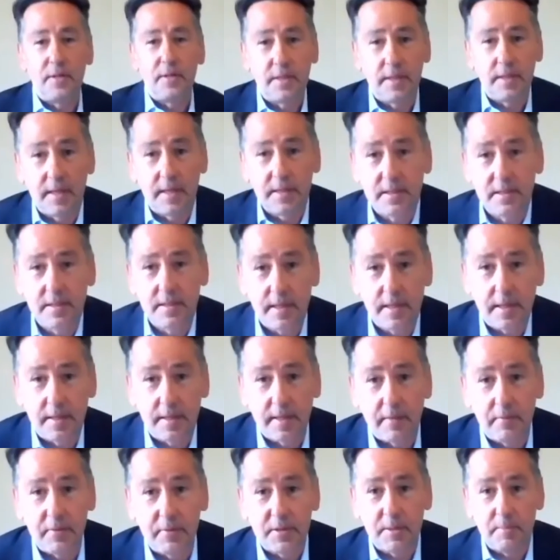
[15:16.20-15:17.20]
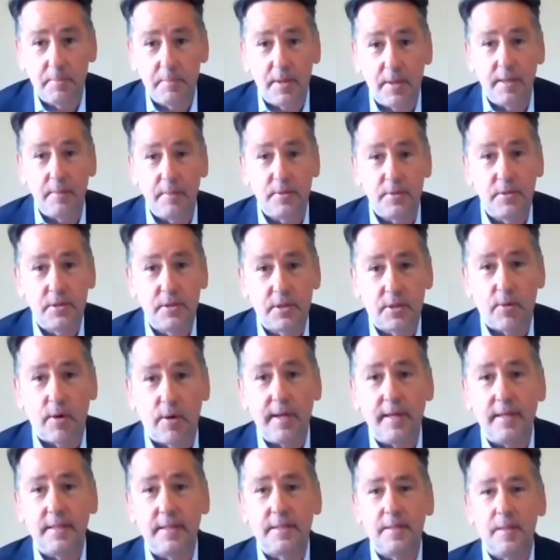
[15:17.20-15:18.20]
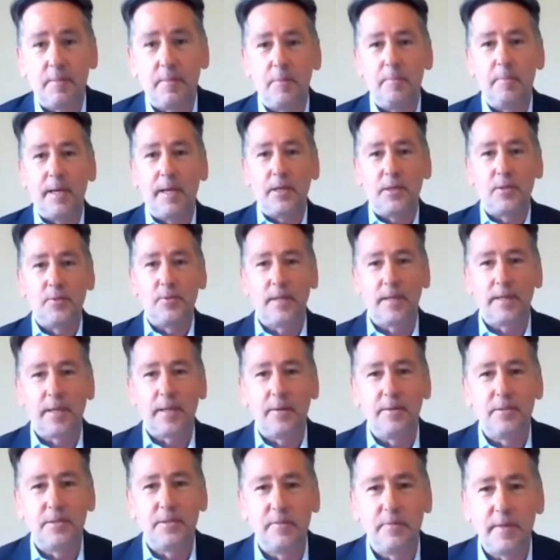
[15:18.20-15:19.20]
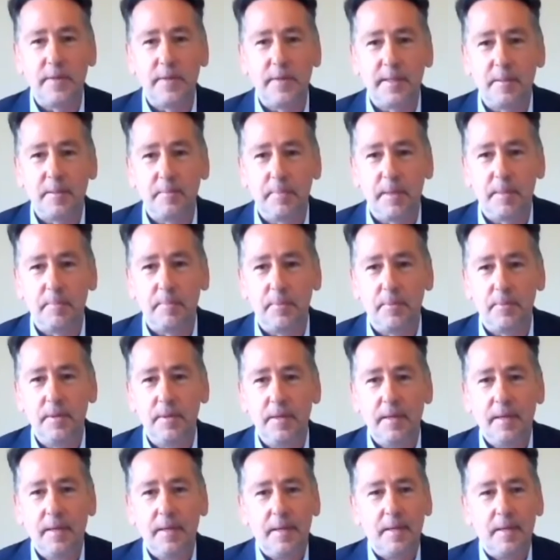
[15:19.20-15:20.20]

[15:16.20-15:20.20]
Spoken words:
thing is they can give us some money, which is great, and we'll make sure that goes to feeding people.